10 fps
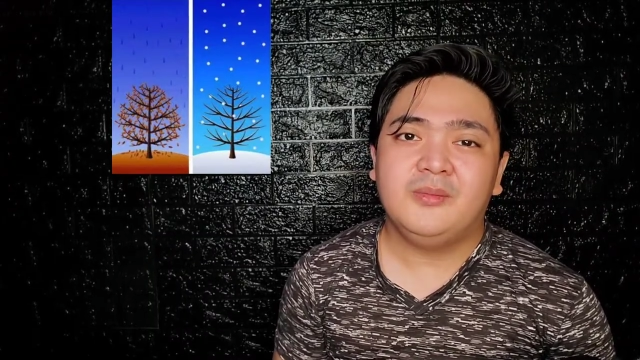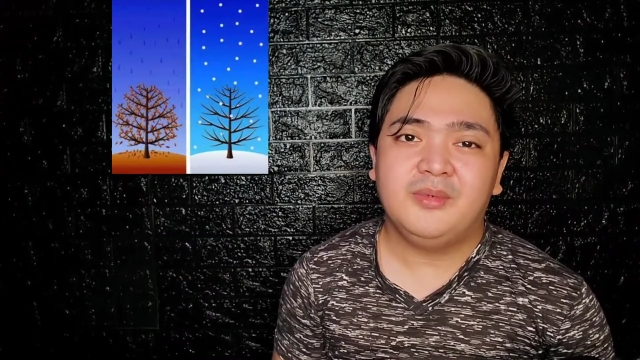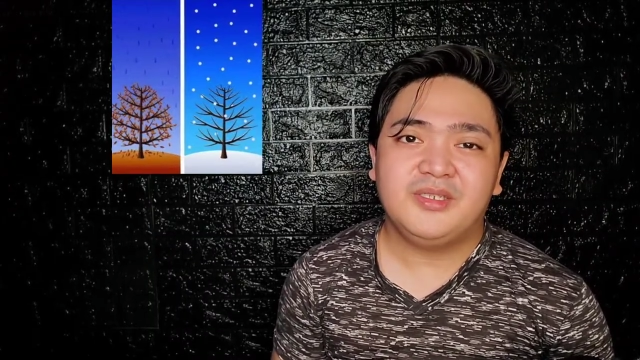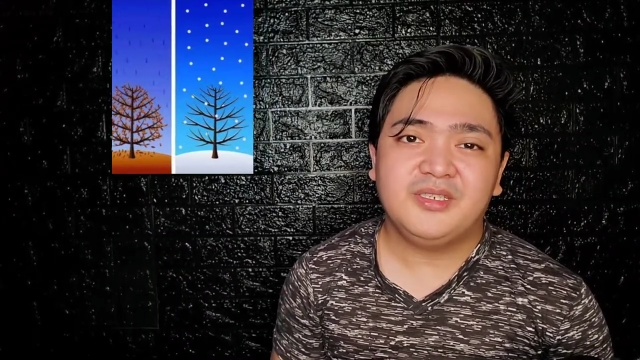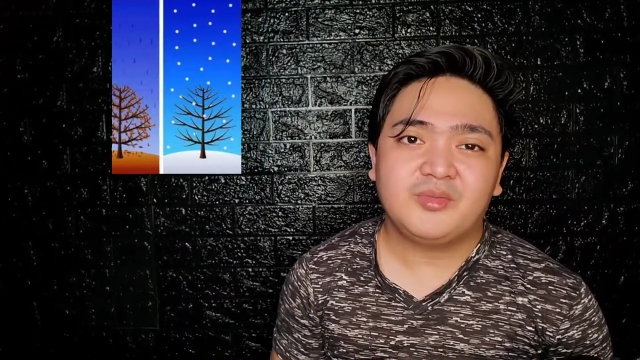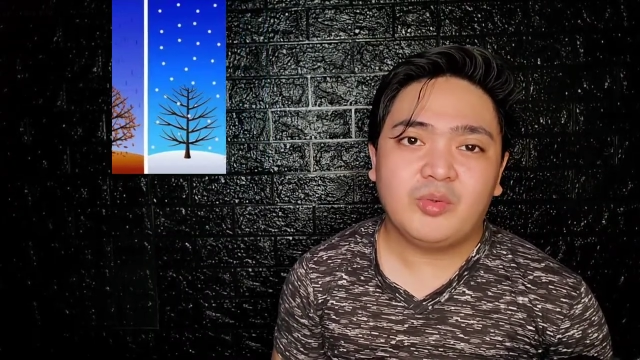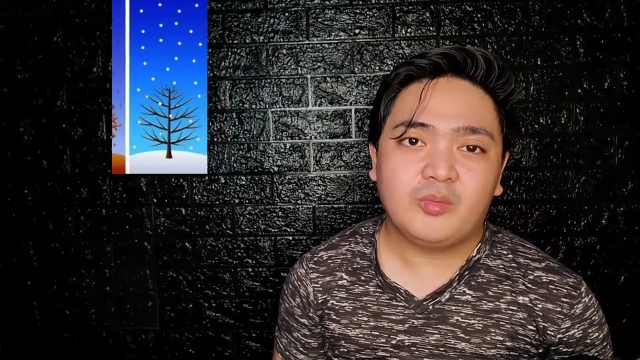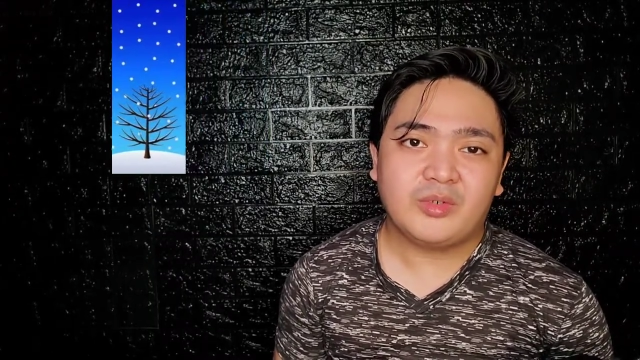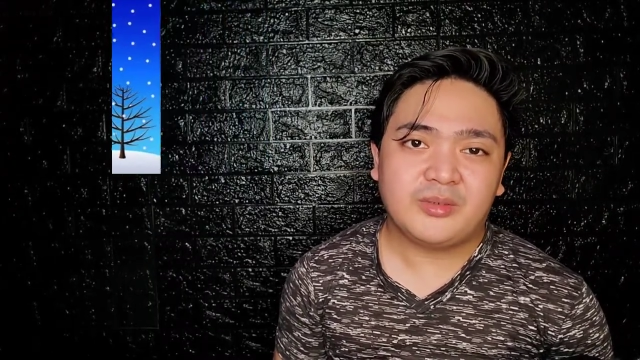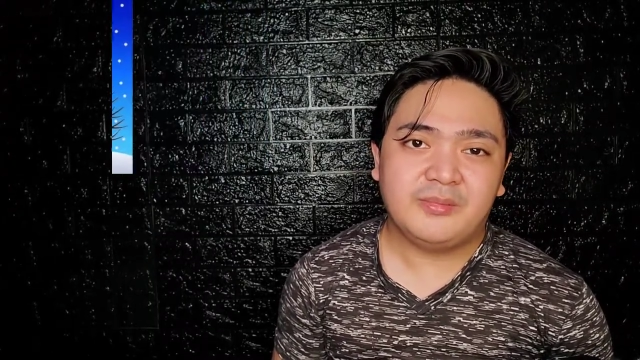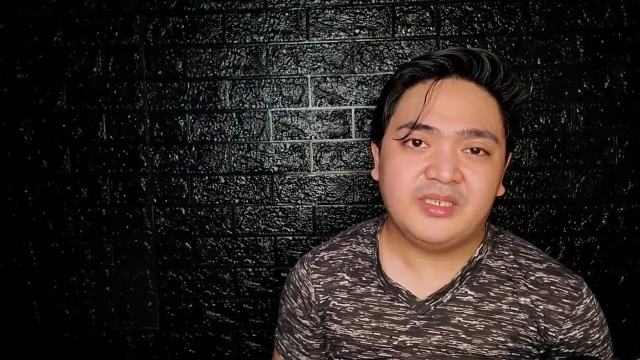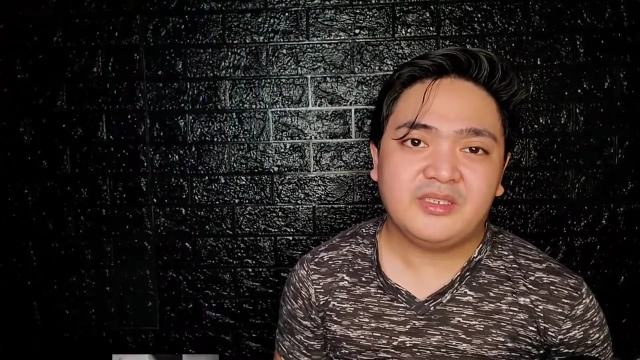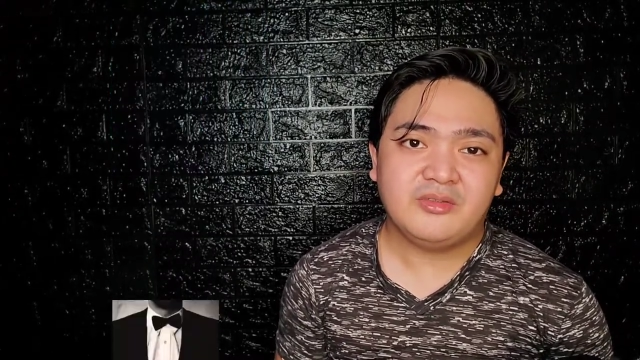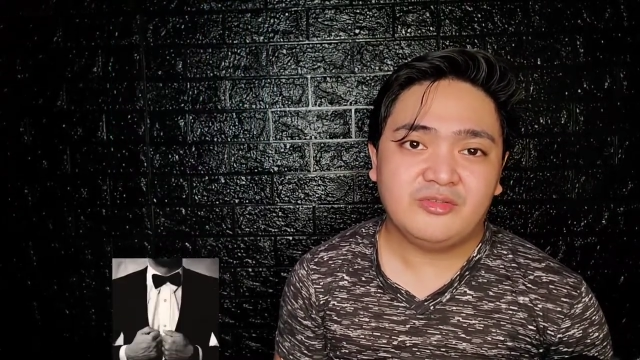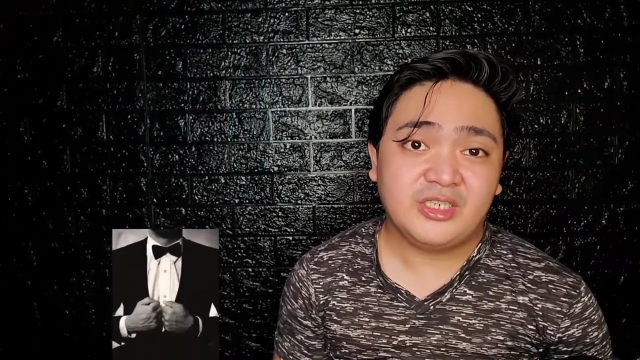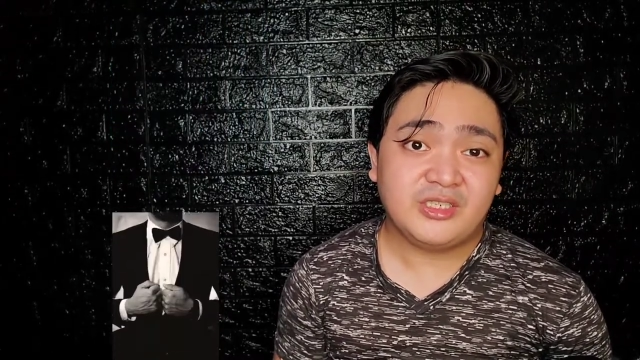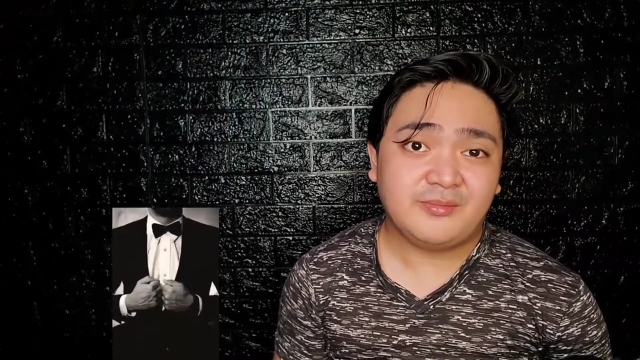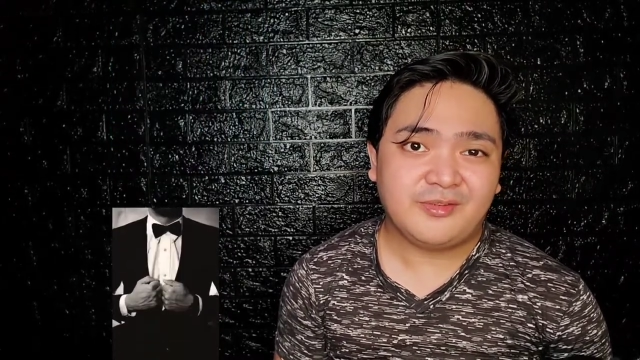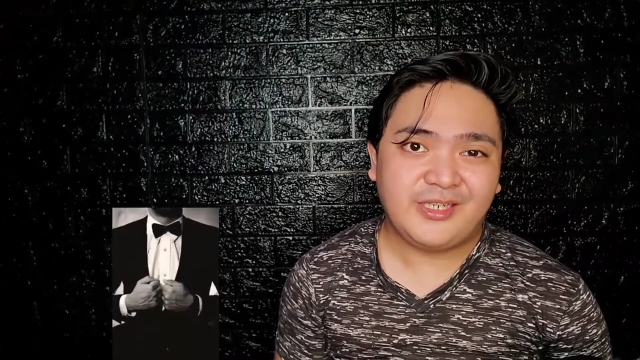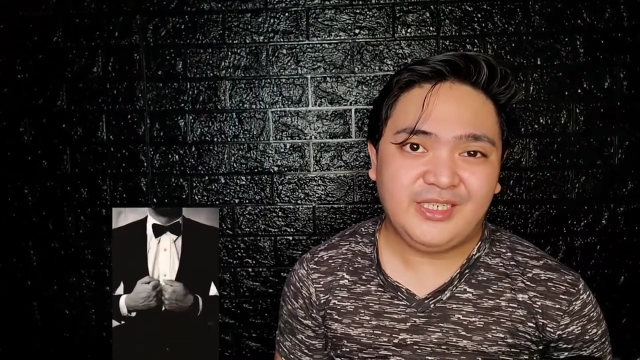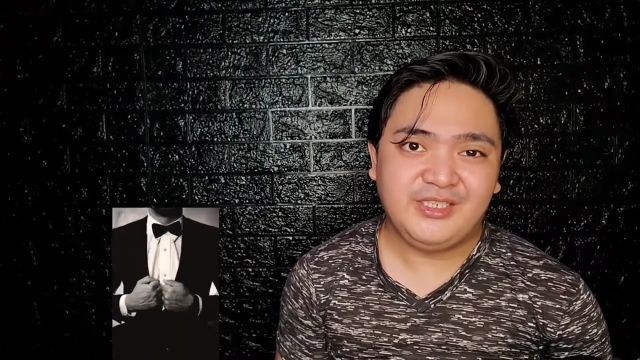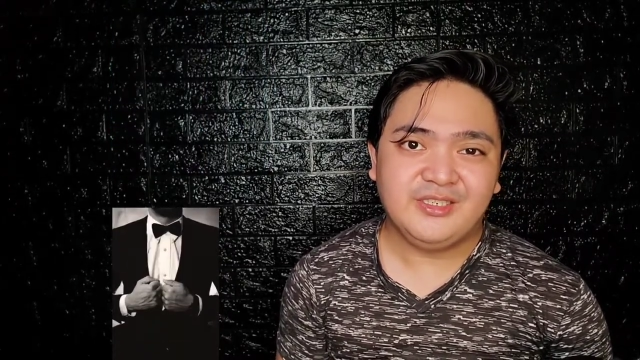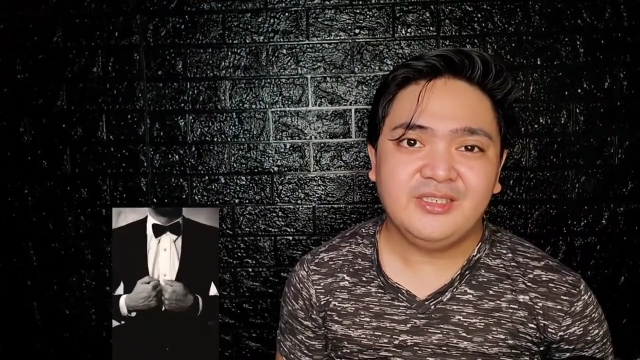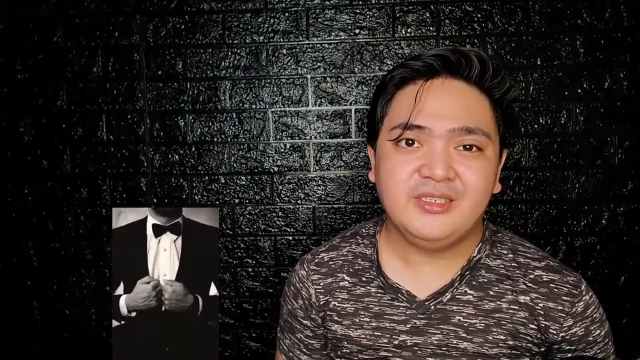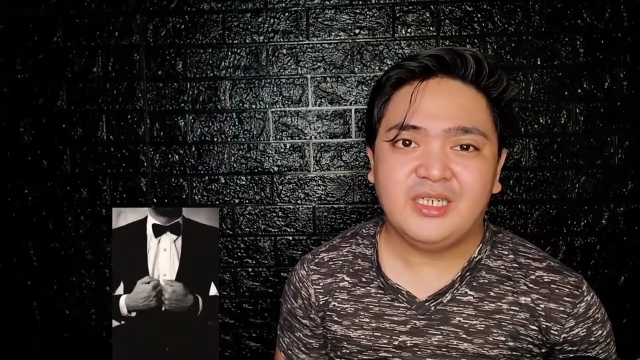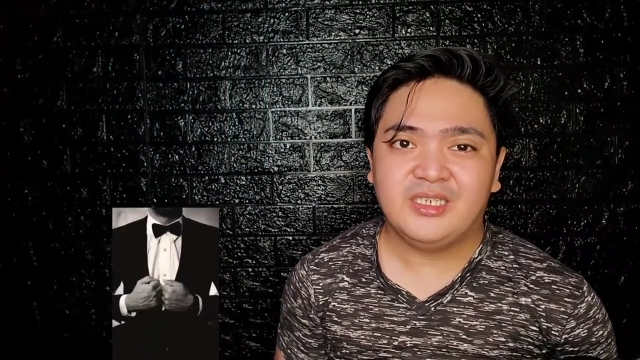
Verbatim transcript: but this will work best on dress up occasion